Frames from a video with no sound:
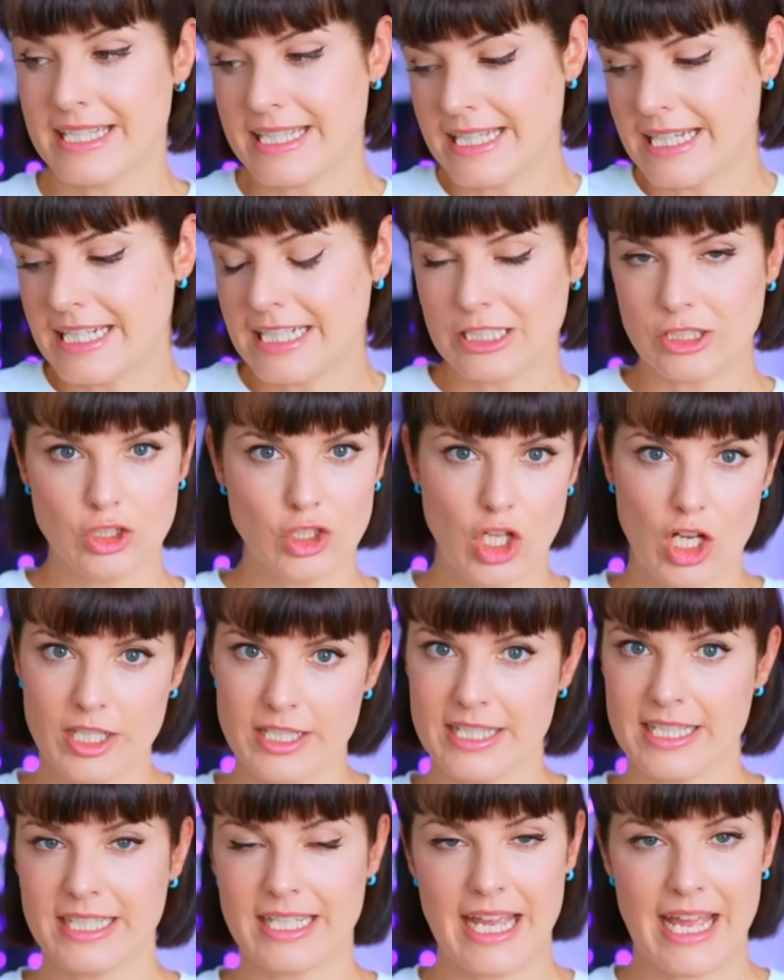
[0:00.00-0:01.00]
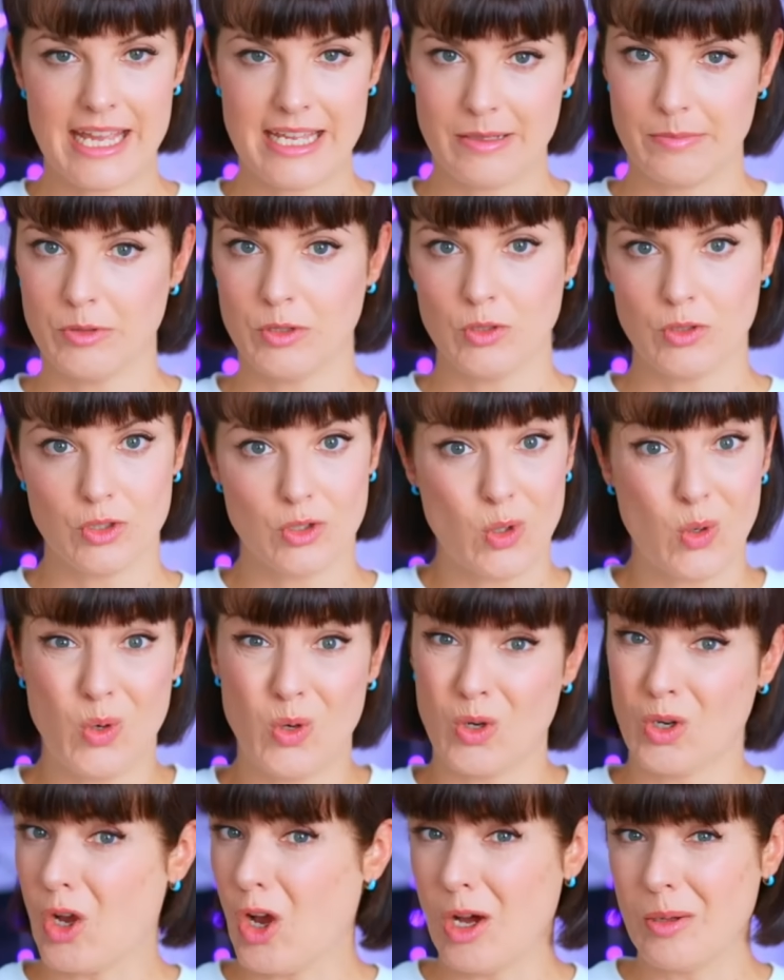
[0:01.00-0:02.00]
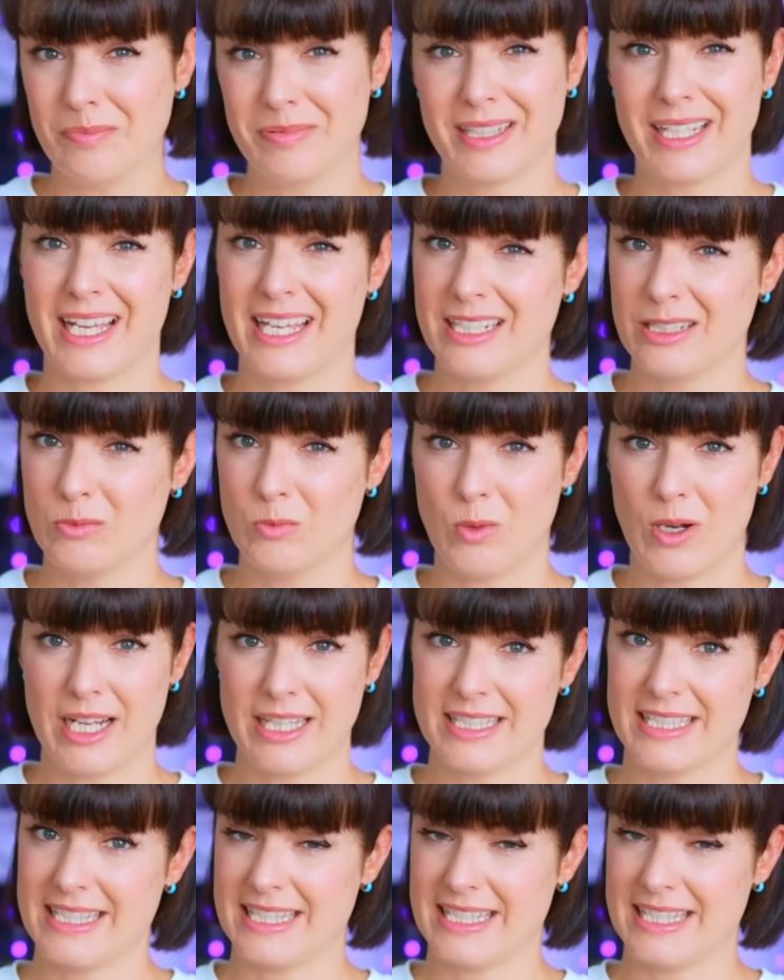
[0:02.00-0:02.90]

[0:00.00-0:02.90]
needed lots of cables or complicated wireless